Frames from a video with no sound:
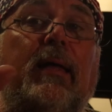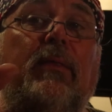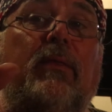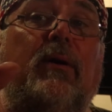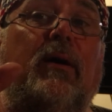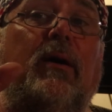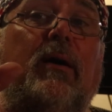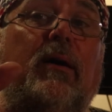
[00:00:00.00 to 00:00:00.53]

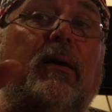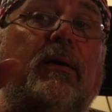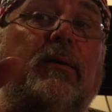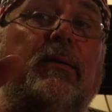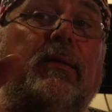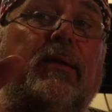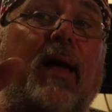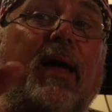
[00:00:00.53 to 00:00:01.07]
The
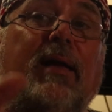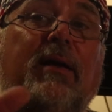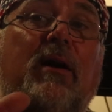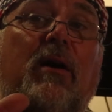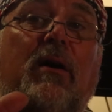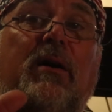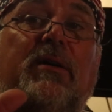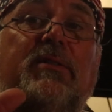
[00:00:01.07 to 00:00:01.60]

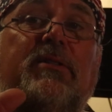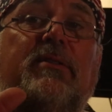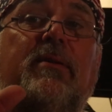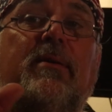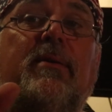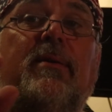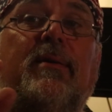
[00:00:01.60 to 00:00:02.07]
Nikons,